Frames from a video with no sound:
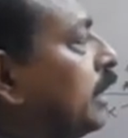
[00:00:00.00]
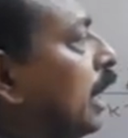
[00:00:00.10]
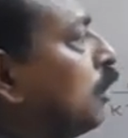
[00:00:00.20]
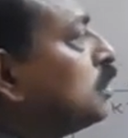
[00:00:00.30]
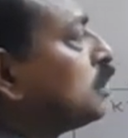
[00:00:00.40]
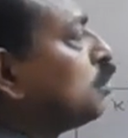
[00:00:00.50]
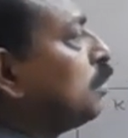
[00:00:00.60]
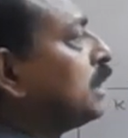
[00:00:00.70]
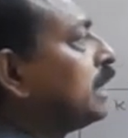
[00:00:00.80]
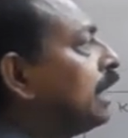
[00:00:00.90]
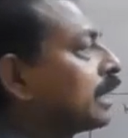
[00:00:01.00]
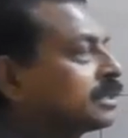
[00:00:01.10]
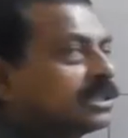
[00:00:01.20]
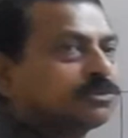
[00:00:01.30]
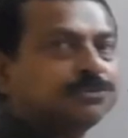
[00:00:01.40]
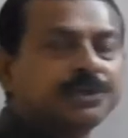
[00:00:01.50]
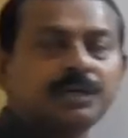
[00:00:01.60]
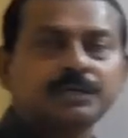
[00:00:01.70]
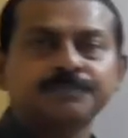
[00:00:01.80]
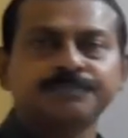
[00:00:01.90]
Now this will be electric
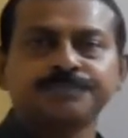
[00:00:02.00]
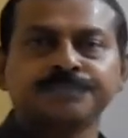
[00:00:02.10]
field